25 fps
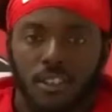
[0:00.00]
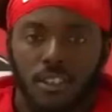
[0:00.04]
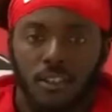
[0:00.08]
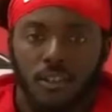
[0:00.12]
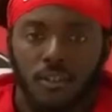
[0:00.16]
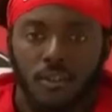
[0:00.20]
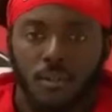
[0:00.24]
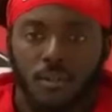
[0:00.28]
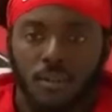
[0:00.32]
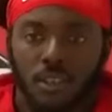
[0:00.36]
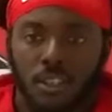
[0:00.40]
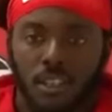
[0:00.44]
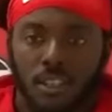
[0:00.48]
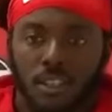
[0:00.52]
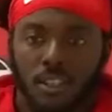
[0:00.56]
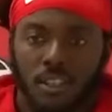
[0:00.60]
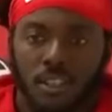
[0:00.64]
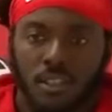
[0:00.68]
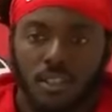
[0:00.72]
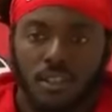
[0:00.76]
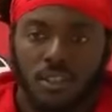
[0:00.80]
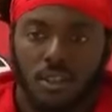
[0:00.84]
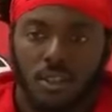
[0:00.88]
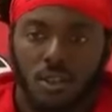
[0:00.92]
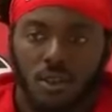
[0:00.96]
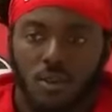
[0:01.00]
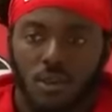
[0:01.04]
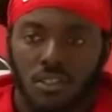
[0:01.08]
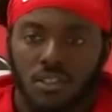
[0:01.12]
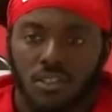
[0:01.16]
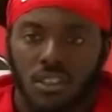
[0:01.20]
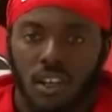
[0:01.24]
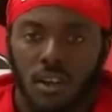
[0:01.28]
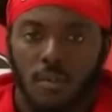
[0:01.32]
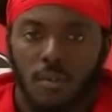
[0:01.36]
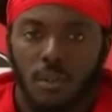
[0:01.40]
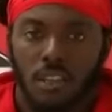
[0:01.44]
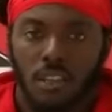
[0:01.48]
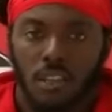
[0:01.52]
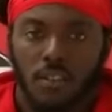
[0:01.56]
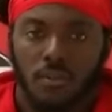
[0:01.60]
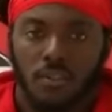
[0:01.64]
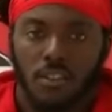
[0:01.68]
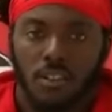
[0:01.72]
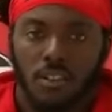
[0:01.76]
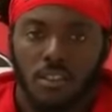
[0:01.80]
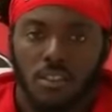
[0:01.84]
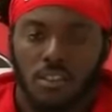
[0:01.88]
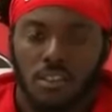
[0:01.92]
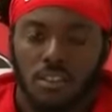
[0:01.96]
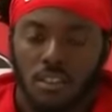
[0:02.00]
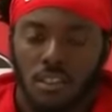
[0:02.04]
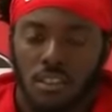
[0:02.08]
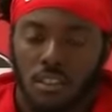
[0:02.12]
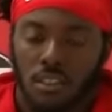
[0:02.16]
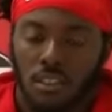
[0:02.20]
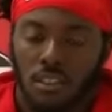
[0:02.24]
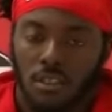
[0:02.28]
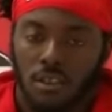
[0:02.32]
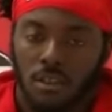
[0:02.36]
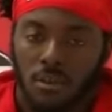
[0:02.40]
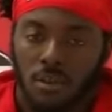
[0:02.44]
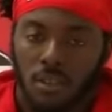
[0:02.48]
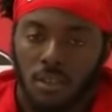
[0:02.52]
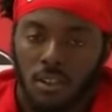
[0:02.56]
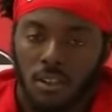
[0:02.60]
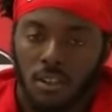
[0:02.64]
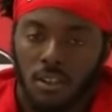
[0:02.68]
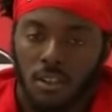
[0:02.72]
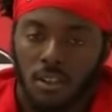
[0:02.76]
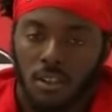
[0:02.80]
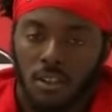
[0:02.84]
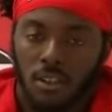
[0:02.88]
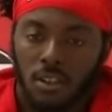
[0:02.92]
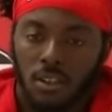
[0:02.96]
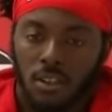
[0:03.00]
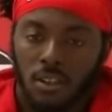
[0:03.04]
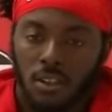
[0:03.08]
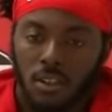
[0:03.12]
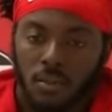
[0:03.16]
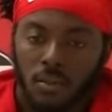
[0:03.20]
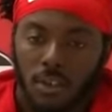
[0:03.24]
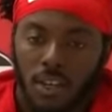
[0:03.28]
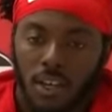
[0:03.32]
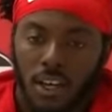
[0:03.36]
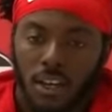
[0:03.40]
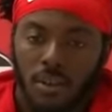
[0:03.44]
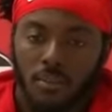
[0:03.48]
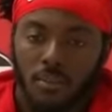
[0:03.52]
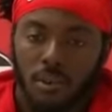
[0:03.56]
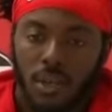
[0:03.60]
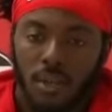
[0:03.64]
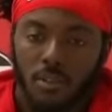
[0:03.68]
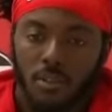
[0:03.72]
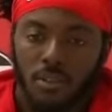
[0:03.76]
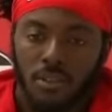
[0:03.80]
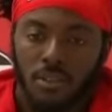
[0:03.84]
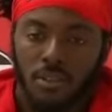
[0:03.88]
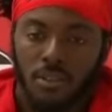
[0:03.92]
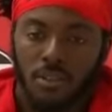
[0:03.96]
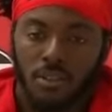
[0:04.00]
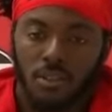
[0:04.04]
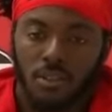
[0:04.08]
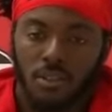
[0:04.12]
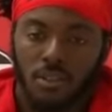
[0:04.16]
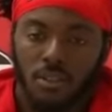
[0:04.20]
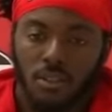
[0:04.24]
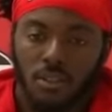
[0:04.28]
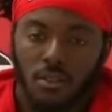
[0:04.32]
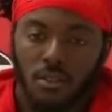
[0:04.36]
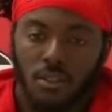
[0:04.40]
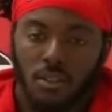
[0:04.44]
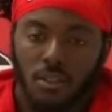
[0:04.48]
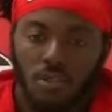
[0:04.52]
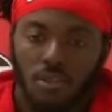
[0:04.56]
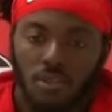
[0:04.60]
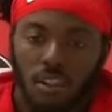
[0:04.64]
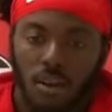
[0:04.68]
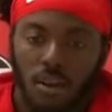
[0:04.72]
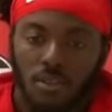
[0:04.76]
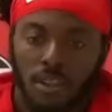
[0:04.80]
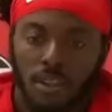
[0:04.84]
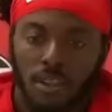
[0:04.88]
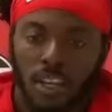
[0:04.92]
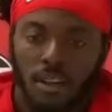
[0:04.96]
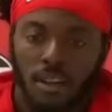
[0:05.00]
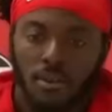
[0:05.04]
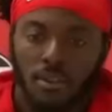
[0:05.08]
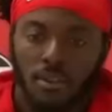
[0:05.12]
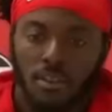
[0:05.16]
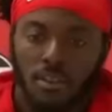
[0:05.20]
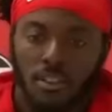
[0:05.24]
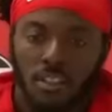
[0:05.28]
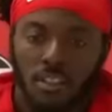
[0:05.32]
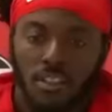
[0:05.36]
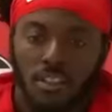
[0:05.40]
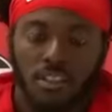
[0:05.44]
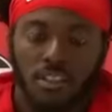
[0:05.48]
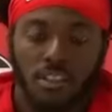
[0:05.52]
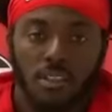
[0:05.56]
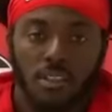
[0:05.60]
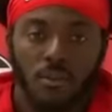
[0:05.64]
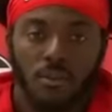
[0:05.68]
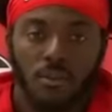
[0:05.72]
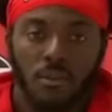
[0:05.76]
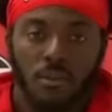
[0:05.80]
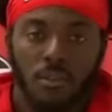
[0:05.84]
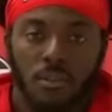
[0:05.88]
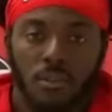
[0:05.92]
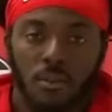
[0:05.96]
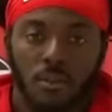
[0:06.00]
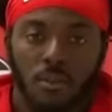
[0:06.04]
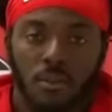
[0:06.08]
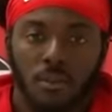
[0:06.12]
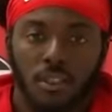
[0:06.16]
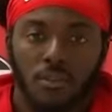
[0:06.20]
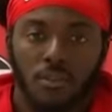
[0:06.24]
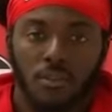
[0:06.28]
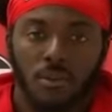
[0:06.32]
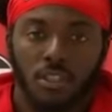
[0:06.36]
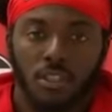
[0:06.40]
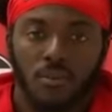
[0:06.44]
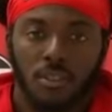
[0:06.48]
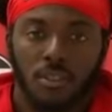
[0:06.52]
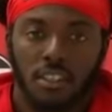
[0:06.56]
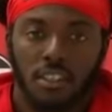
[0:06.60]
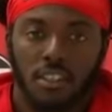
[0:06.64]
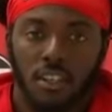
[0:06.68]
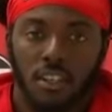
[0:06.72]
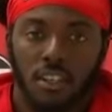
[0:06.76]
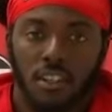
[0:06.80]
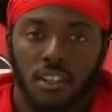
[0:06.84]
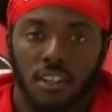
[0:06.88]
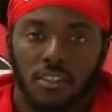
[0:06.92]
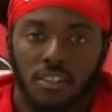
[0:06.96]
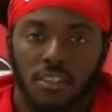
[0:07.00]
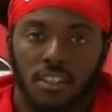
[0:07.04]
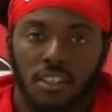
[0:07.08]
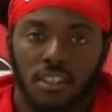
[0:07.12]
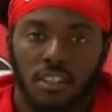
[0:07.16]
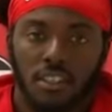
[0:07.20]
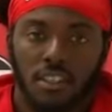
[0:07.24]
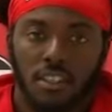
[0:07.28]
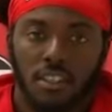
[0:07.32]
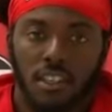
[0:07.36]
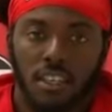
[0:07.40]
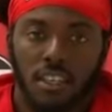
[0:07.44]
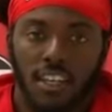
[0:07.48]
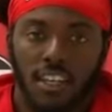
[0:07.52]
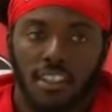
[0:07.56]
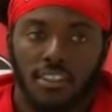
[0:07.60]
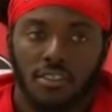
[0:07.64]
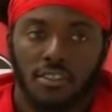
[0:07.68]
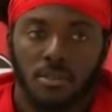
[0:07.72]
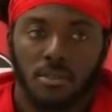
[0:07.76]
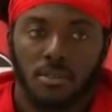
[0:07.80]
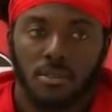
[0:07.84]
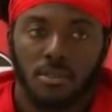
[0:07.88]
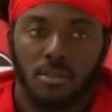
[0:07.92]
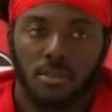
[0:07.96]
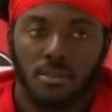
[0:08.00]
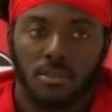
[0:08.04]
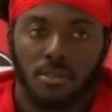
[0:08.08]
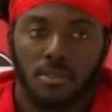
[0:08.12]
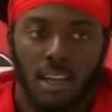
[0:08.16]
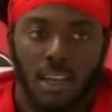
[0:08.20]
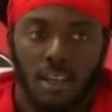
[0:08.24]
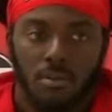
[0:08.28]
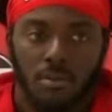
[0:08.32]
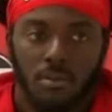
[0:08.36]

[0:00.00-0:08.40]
for being a, run stopping defense. We got to be able to, stop allowing the other team to put as much rushing yards as they did the last few games.